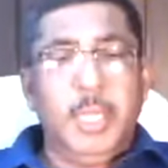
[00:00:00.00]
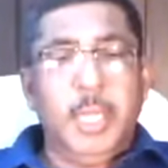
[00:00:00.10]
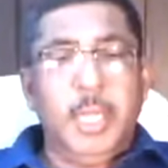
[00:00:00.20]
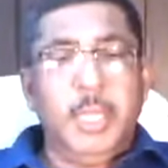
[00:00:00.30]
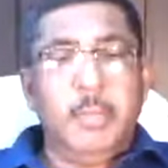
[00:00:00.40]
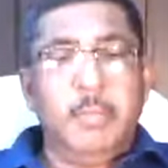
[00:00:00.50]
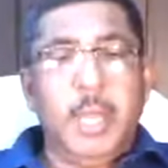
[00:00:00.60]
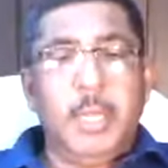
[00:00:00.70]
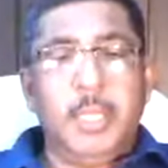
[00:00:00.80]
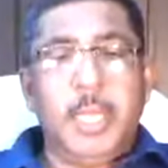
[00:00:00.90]
uh,
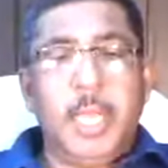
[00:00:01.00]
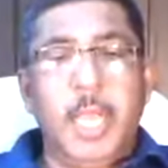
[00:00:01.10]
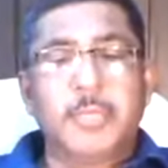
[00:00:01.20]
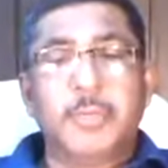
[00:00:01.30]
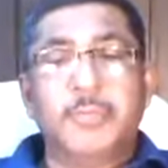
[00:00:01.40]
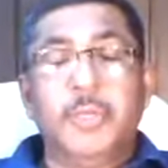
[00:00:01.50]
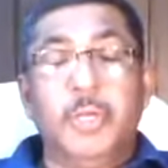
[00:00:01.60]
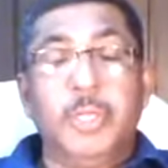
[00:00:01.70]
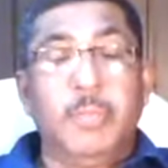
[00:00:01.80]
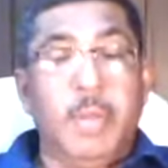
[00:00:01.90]
by the hands of
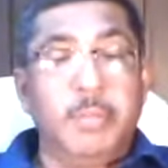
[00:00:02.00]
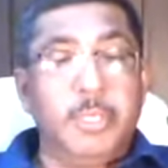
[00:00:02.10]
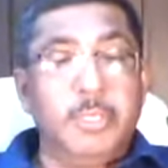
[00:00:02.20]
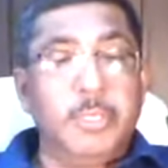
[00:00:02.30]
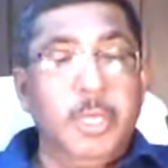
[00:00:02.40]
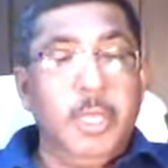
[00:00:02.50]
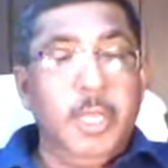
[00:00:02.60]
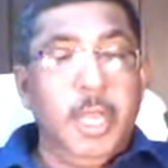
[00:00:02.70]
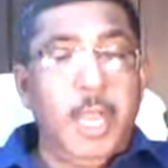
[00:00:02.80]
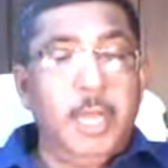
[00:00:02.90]
John the Baptist.
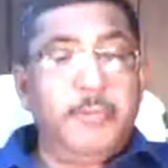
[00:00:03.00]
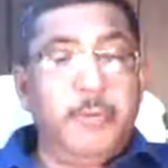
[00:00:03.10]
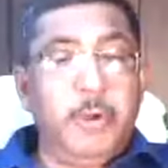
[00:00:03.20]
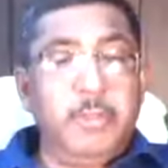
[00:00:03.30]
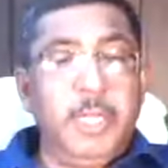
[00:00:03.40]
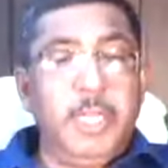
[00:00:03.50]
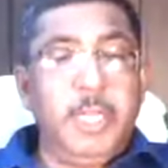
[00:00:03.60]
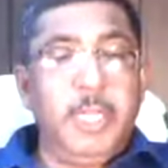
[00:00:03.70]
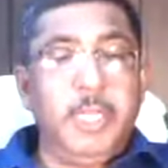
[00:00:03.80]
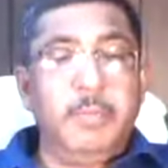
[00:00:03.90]
And
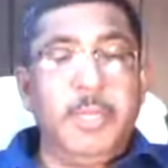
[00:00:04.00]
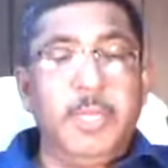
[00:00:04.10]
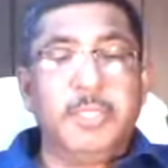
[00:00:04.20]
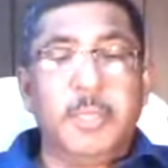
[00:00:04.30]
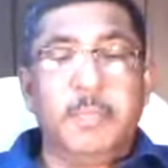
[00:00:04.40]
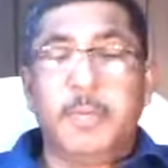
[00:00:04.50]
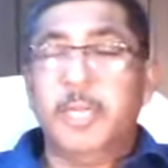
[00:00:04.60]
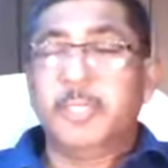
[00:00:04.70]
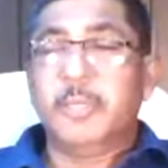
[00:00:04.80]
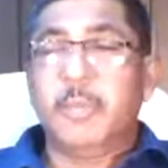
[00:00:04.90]
fourthly, it means
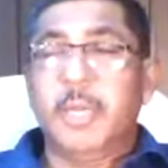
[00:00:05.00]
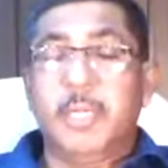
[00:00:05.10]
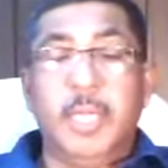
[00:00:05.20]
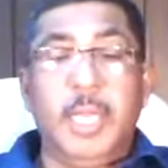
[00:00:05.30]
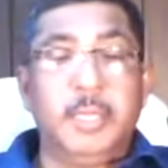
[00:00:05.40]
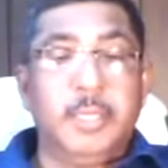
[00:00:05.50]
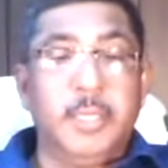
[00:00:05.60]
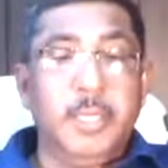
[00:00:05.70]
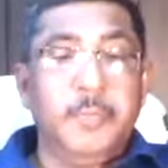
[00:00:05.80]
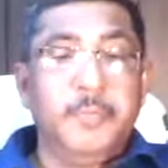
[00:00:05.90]
separation by death
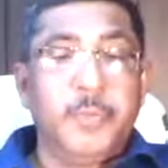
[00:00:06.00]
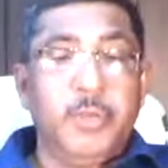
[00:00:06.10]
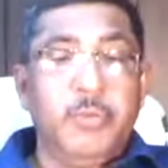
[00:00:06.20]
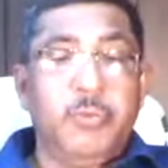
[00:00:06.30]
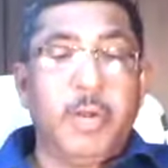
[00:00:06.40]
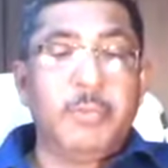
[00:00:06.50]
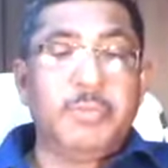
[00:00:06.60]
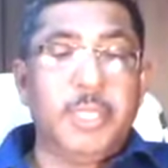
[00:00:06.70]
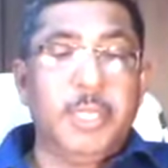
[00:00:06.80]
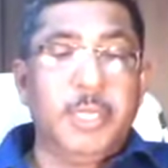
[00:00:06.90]
from
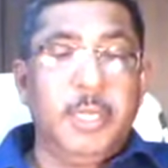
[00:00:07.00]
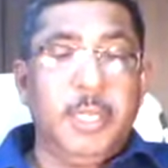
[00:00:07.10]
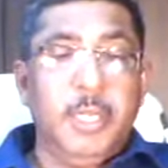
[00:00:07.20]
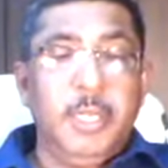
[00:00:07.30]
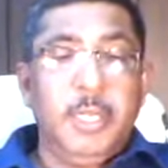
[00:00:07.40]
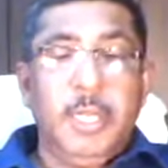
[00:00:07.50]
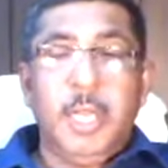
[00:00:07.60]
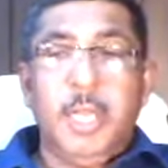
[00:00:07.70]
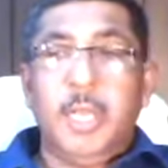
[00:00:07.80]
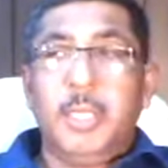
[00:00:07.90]
sin
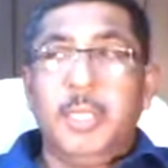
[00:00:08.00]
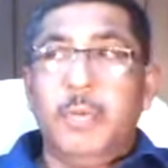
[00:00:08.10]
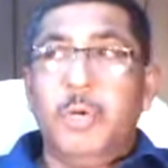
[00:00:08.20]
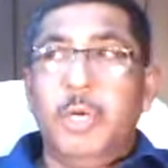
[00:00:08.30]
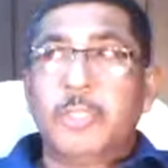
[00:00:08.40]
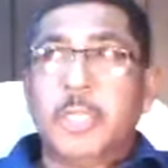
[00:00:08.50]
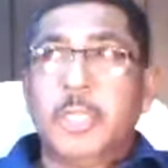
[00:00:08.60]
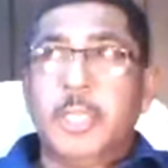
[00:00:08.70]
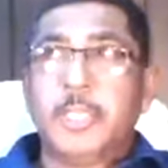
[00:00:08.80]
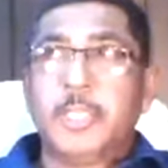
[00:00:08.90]
uh, the verse
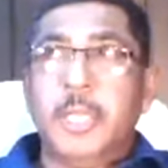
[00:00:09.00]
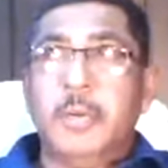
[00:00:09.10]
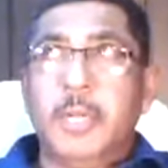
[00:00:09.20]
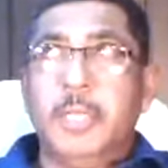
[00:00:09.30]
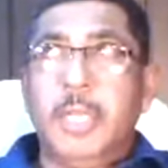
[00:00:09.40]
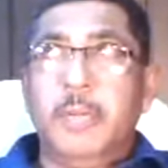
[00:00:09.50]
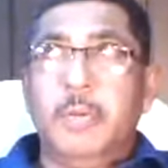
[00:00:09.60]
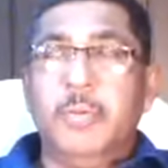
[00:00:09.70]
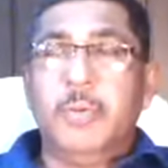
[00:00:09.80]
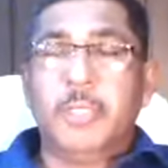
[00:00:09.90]
is the
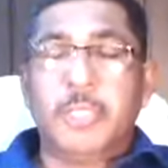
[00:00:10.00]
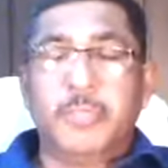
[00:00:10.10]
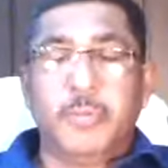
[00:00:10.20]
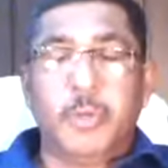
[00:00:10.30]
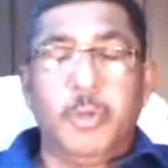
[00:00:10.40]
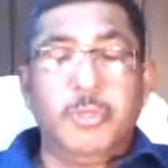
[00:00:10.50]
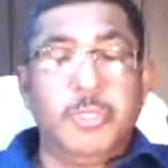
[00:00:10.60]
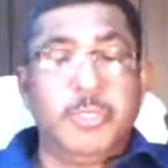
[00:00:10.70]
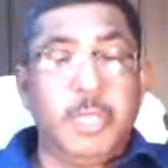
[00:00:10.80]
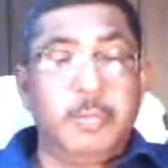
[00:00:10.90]
evident verse is from
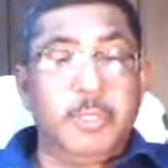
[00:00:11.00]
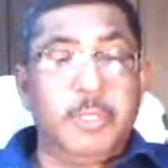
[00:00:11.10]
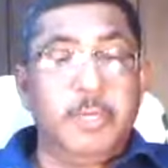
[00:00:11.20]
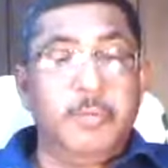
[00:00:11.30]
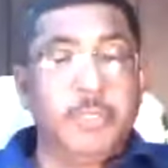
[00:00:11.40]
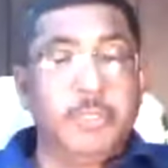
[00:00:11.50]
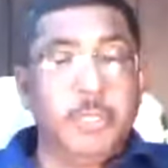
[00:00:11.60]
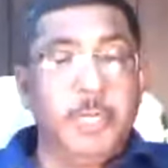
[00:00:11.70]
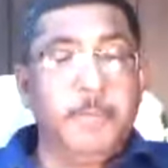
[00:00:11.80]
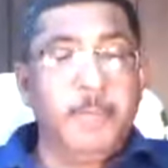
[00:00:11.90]
Colossians chapter 3, verse
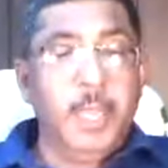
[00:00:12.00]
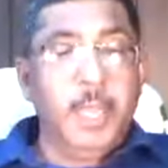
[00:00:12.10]
3.